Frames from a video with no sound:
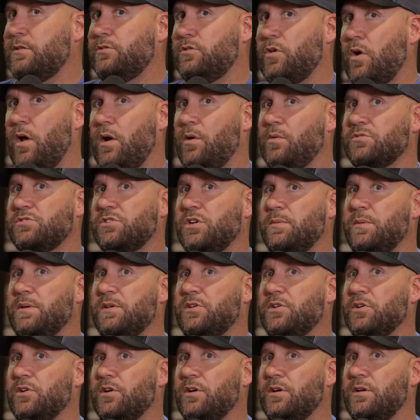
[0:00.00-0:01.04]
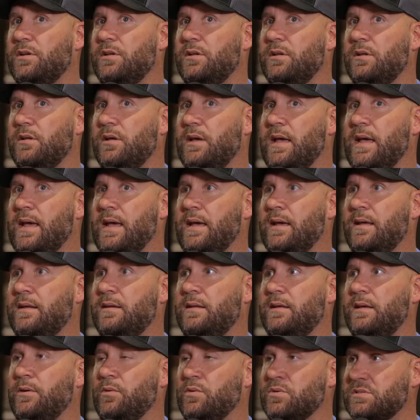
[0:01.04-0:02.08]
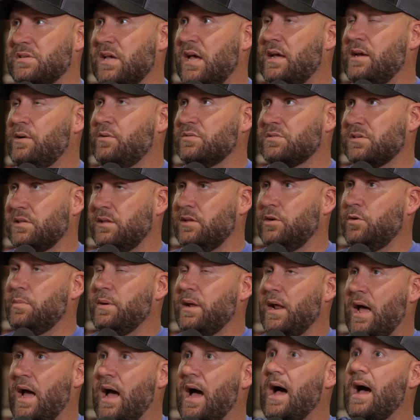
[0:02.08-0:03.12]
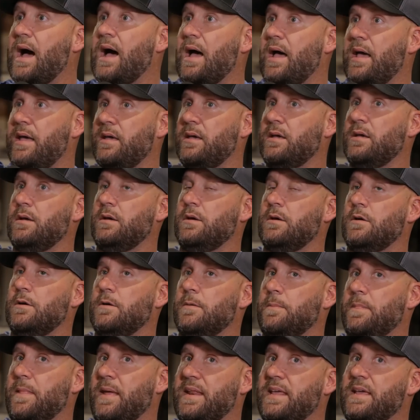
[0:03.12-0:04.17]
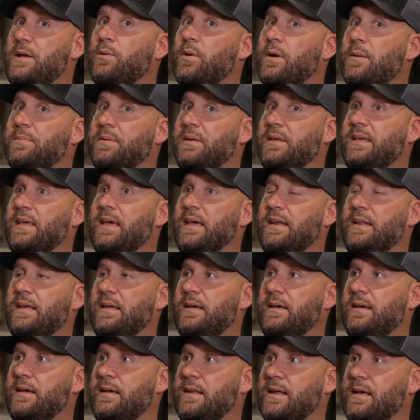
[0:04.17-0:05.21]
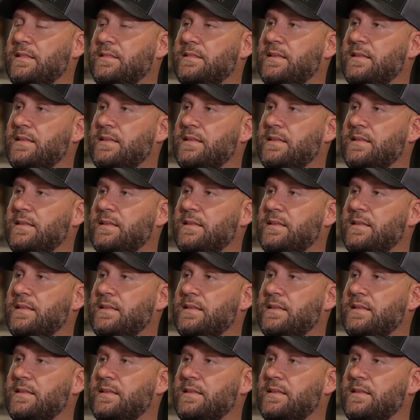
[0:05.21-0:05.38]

Thought it was going to be good, and it was a little bit high, and he went up to get it, and I